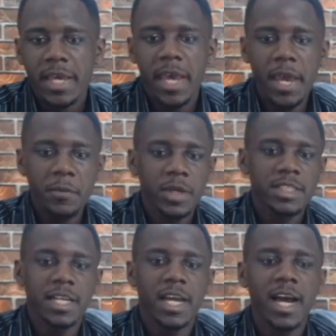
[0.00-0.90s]
Eric
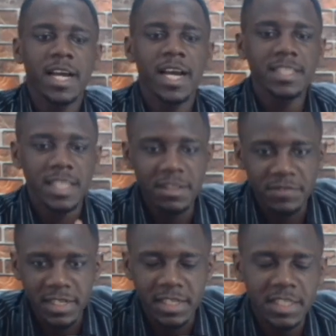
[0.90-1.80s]
Ten Hag has
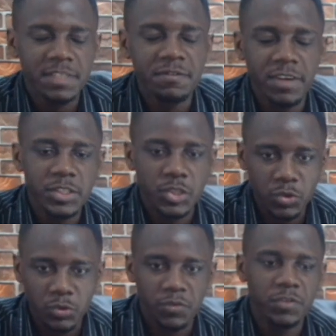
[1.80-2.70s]
lifted his first
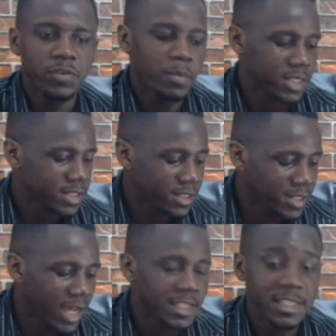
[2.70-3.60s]
trophy for Manchester
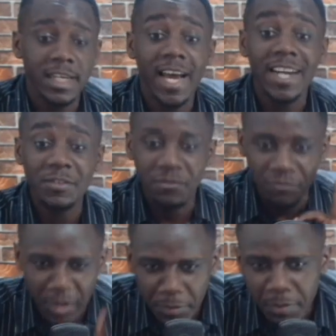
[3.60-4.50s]
United, and
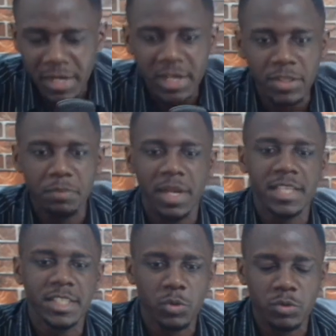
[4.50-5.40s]
very many other
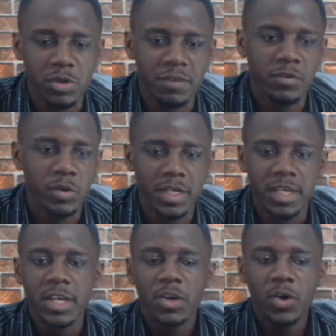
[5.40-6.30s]
players at Old Trafford,
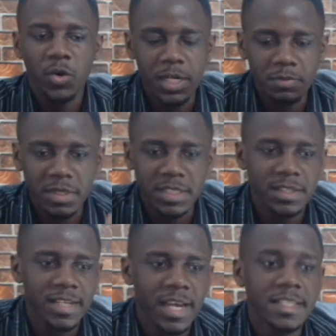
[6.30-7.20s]
all at Manchester
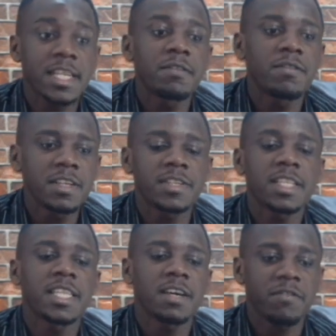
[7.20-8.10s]
United, have
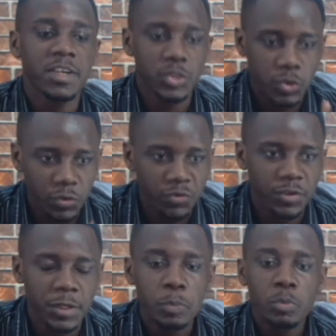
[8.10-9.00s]
lifted their first
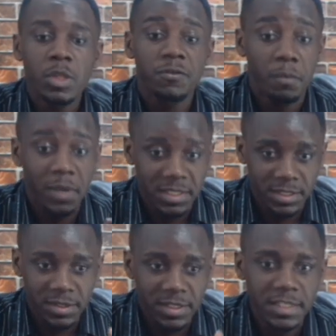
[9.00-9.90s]
trophy for
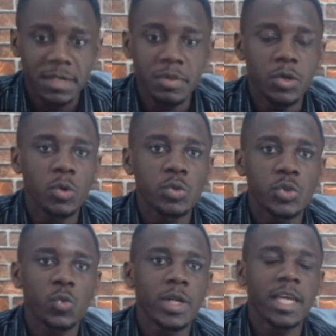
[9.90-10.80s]
Manchester United.
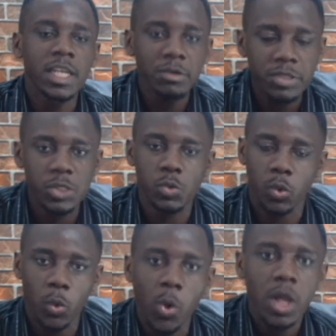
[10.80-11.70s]
Because when I look
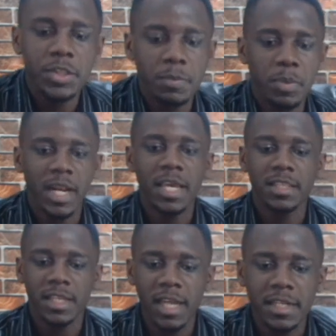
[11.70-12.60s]
through the
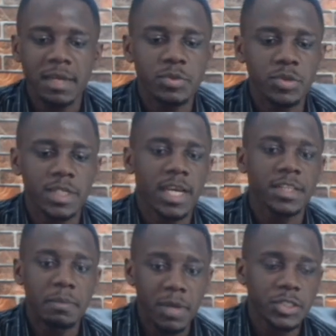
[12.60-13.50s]
lineup today
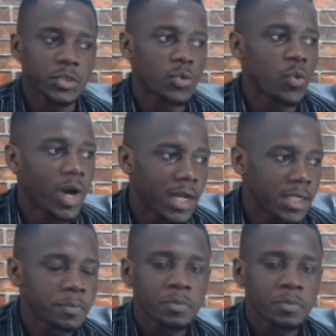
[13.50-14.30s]
and the match squad